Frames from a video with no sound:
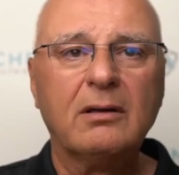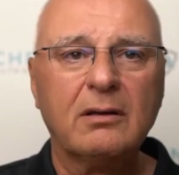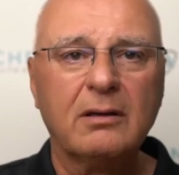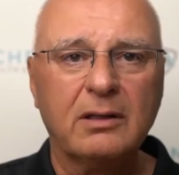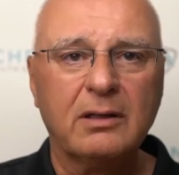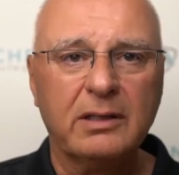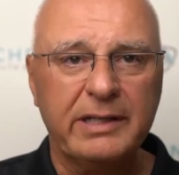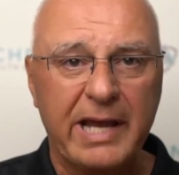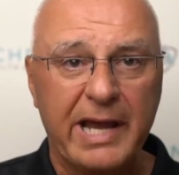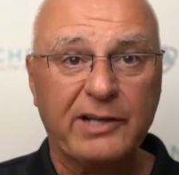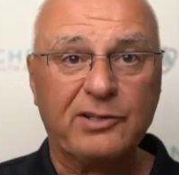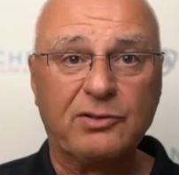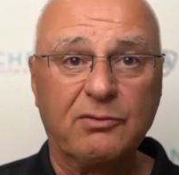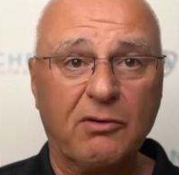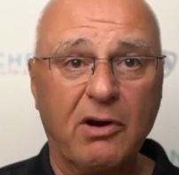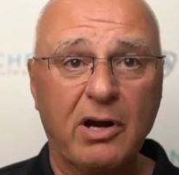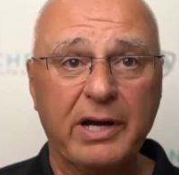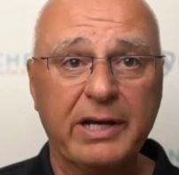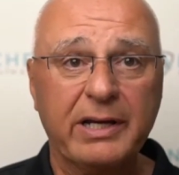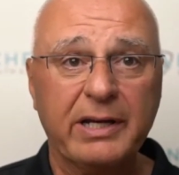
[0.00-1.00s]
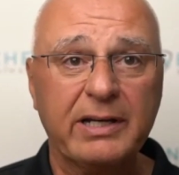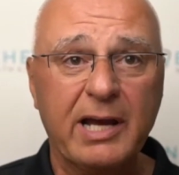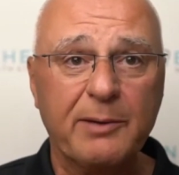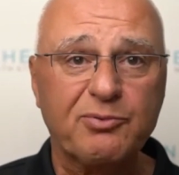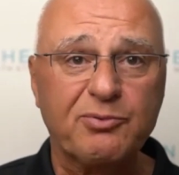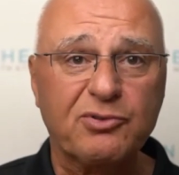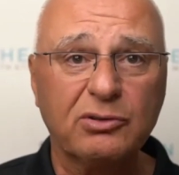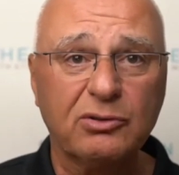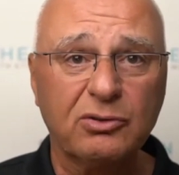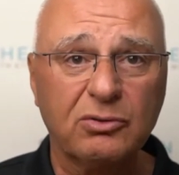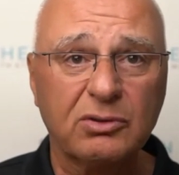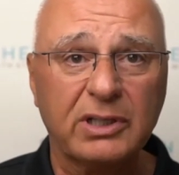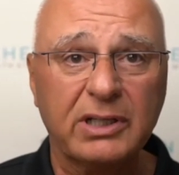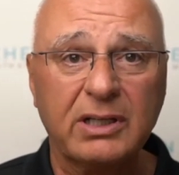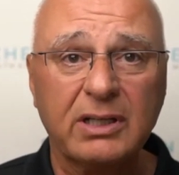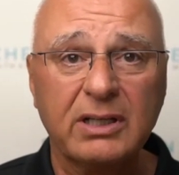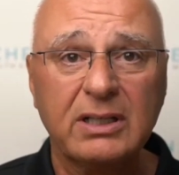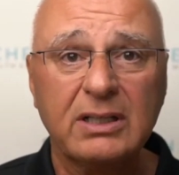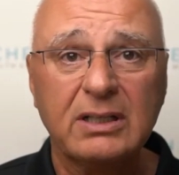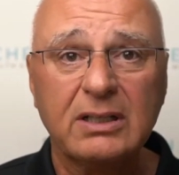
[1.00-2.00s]
Yes, Ryan, absolutely.
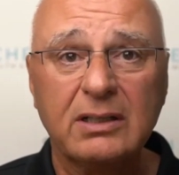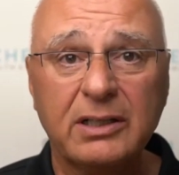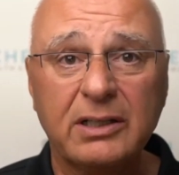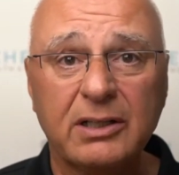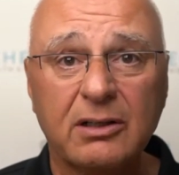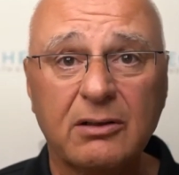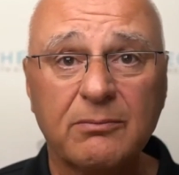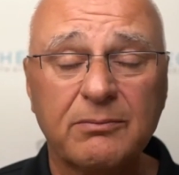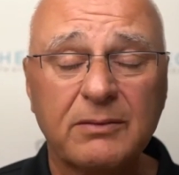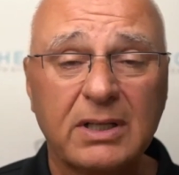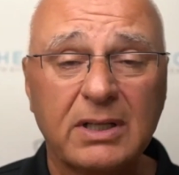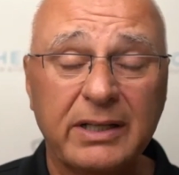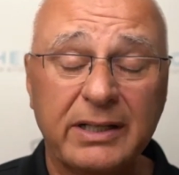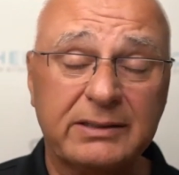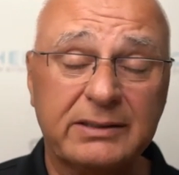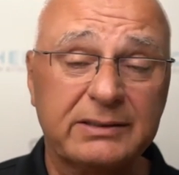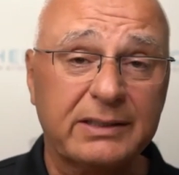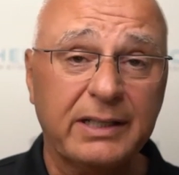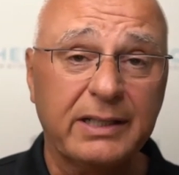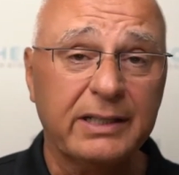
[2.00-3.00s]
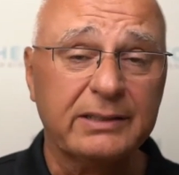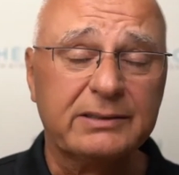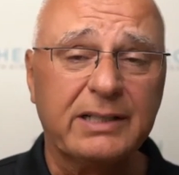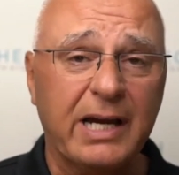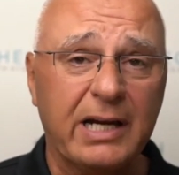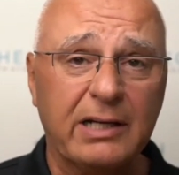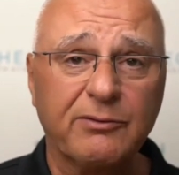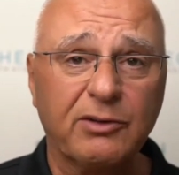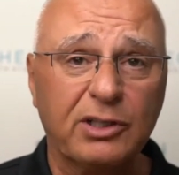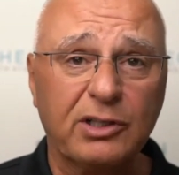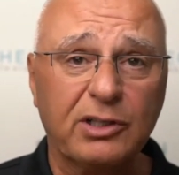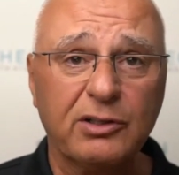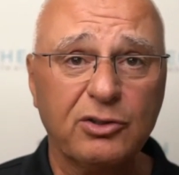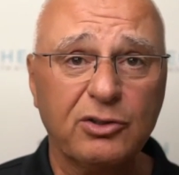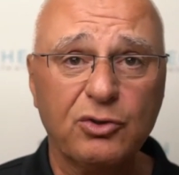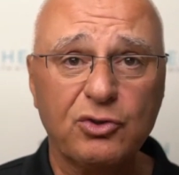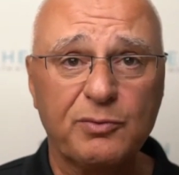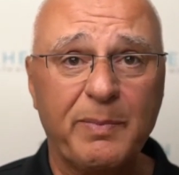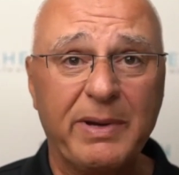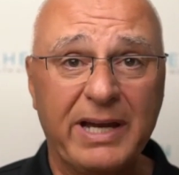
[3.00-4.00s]
It's kind of a good
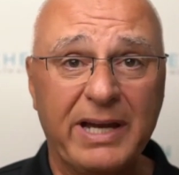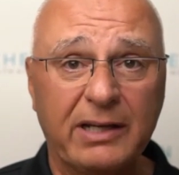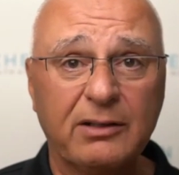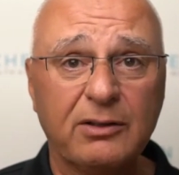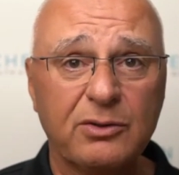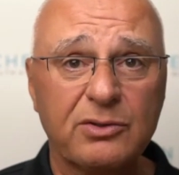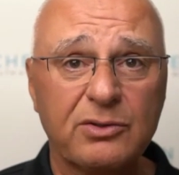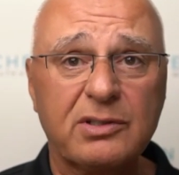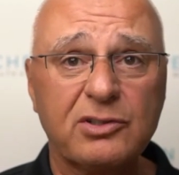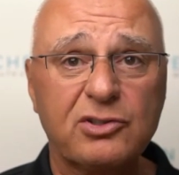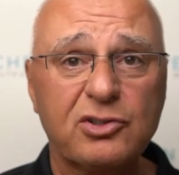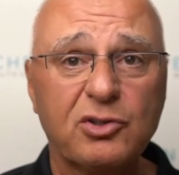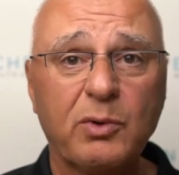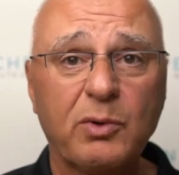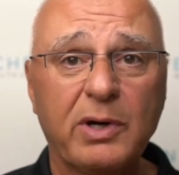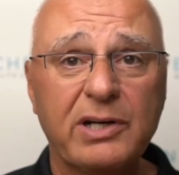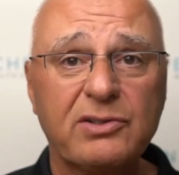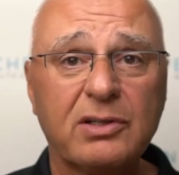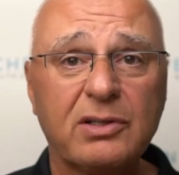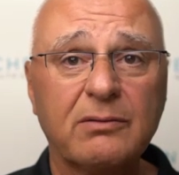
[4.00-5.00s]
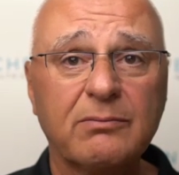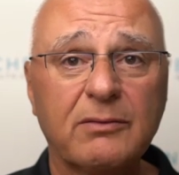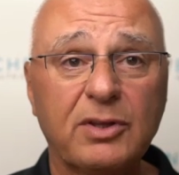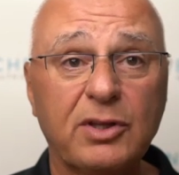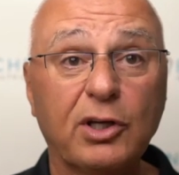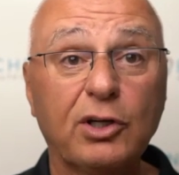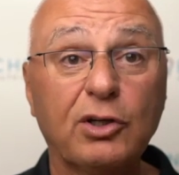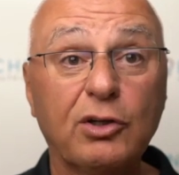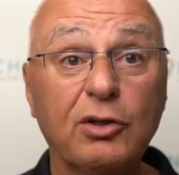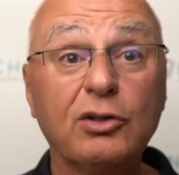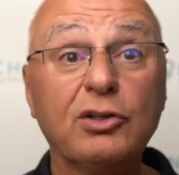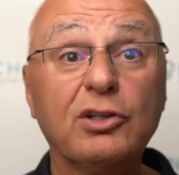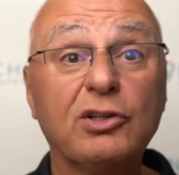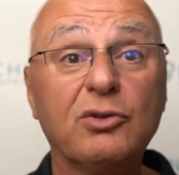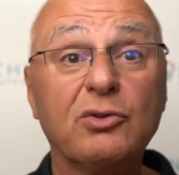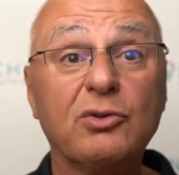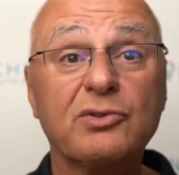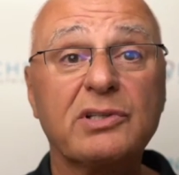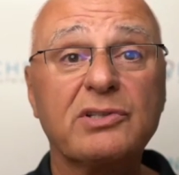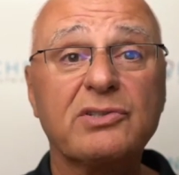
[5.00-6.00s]
news, bad news situation. The good
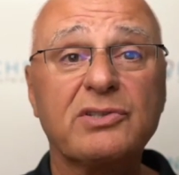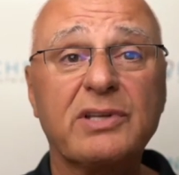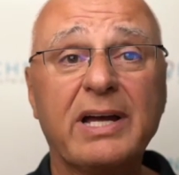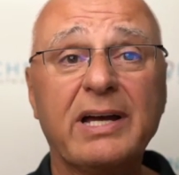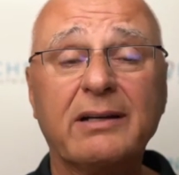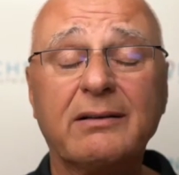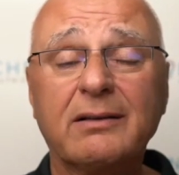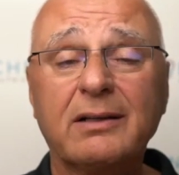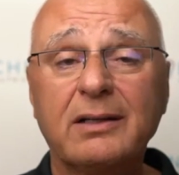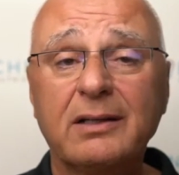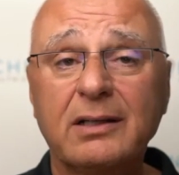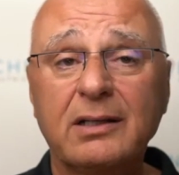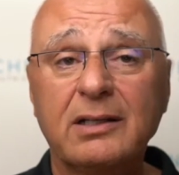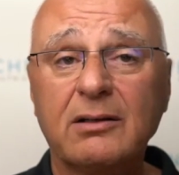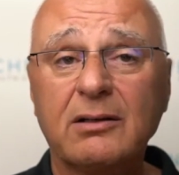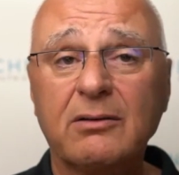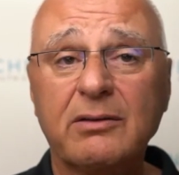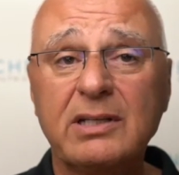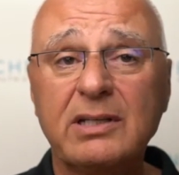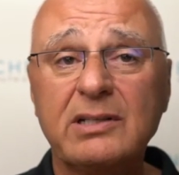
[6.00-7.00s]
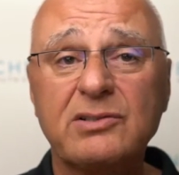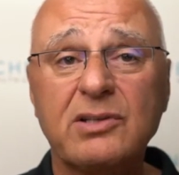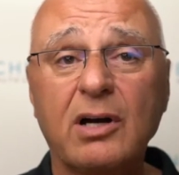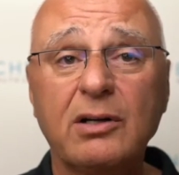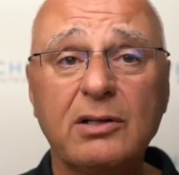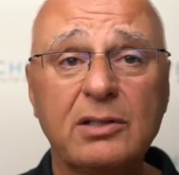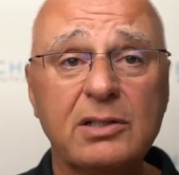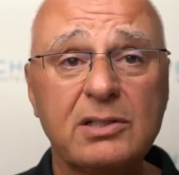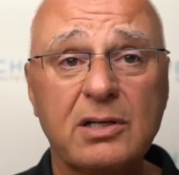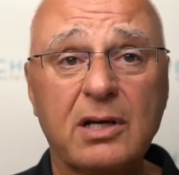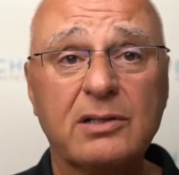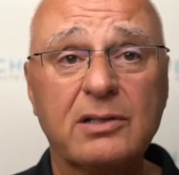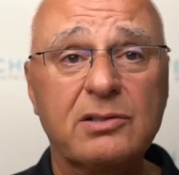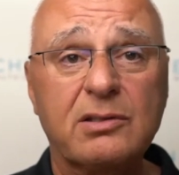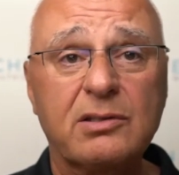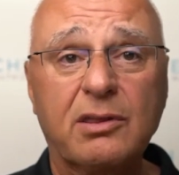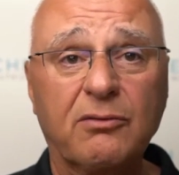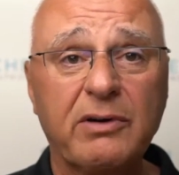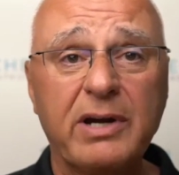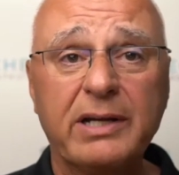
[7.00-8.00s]
news is that, these unjust
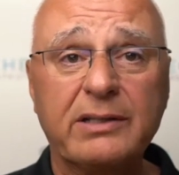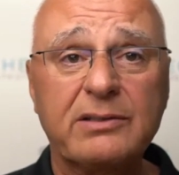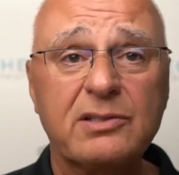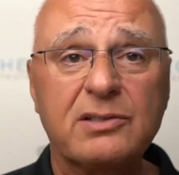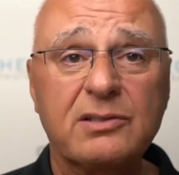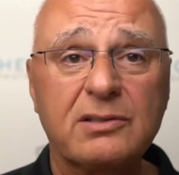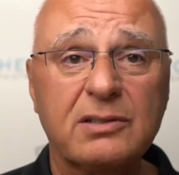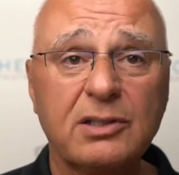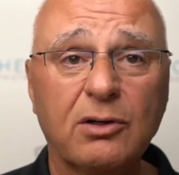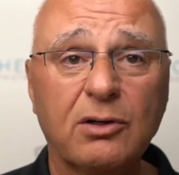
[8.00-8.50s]
threats,